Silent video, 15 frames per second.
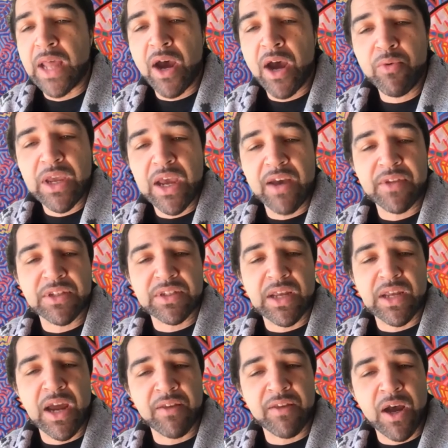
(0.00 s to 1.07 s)
now we have
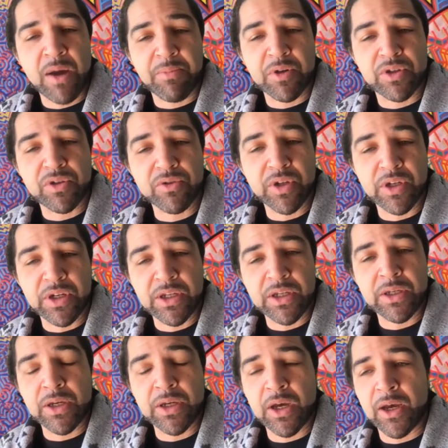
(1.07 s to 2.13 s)
this kind of
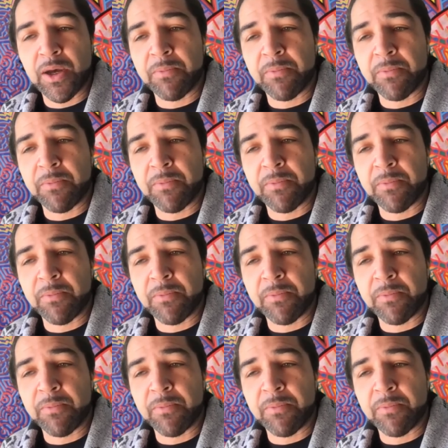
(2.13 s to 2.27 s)
opportunity,